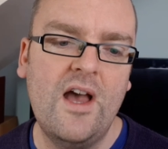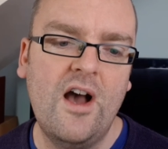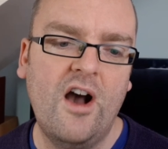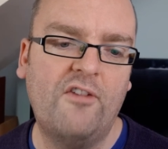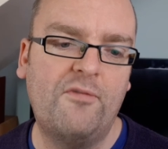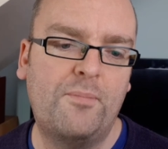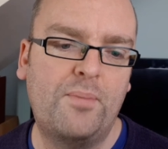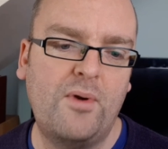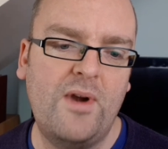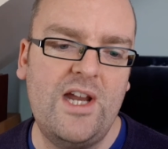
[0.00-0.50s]

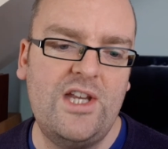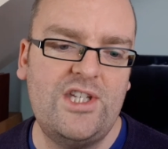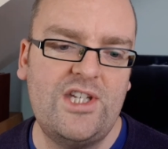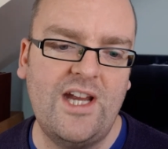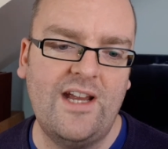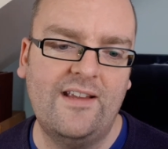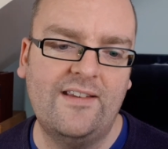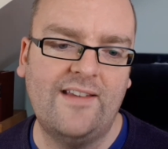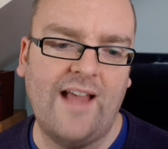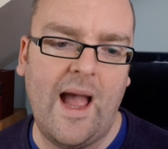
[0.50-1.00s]
of
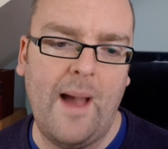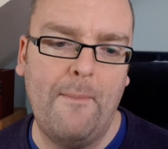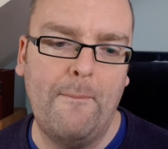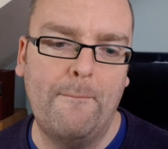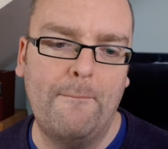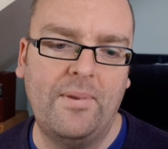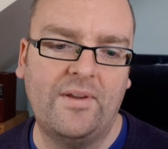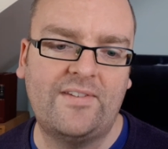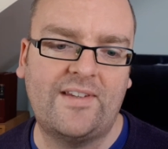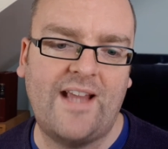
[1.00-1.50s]
breaches,
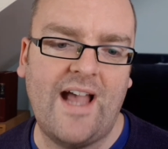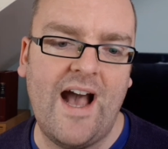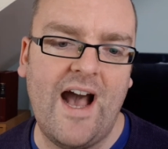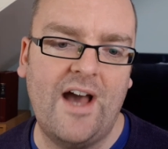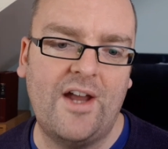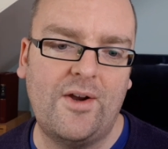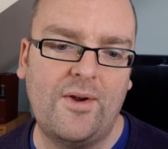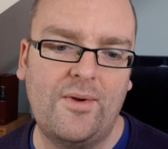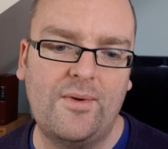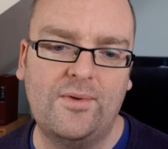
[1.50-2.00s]

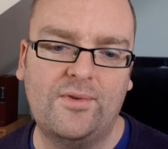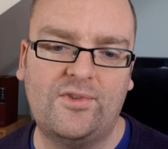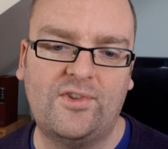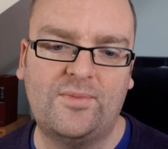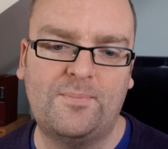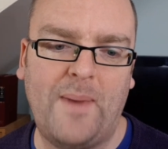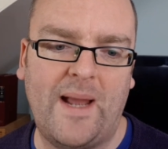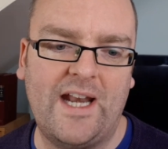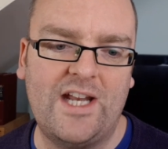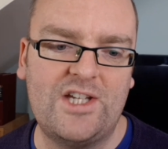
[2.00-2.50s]
ambuscados,
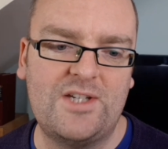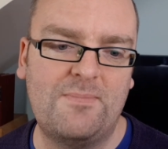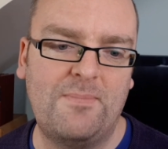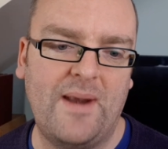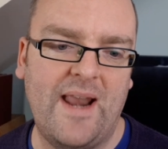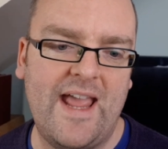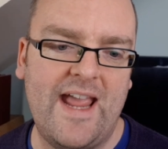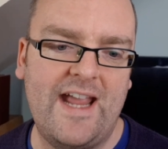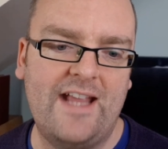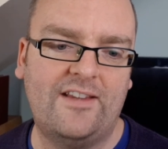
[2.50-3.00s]
Spanish
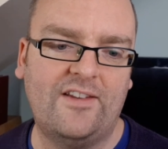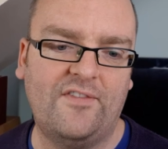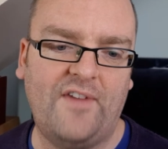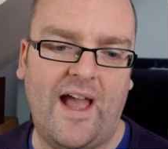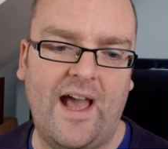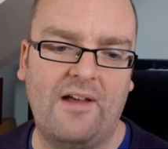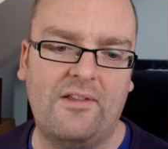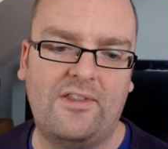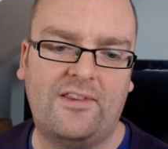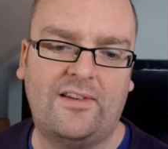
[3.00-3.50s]
blades, of
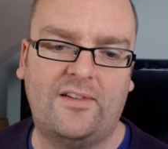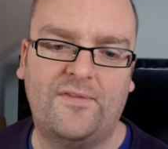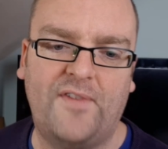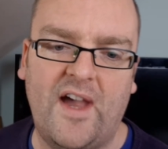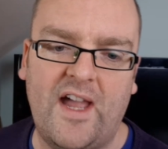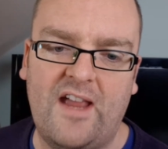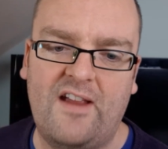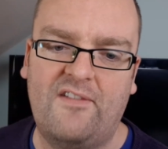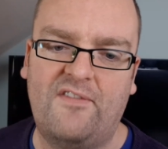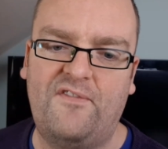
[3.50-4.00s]
health's
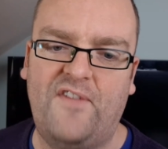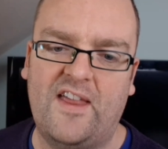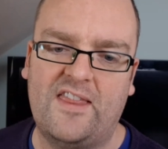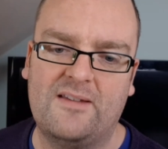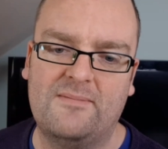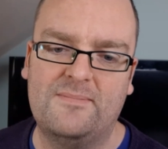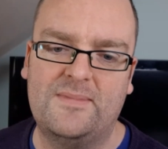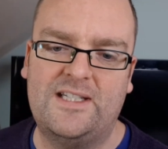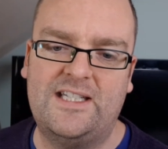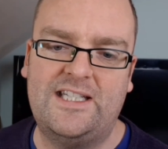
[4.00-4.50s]
5
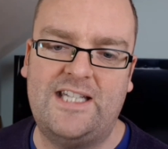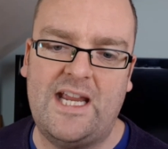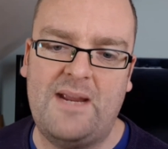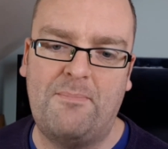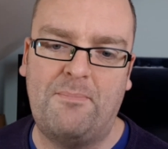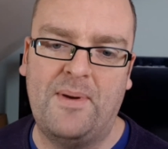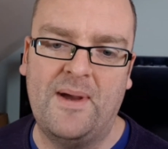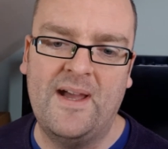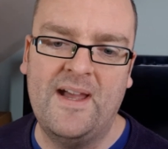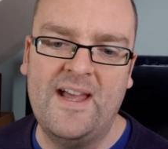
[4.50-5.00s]
fathom
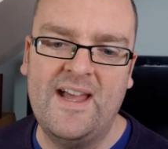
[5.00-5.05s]
deep,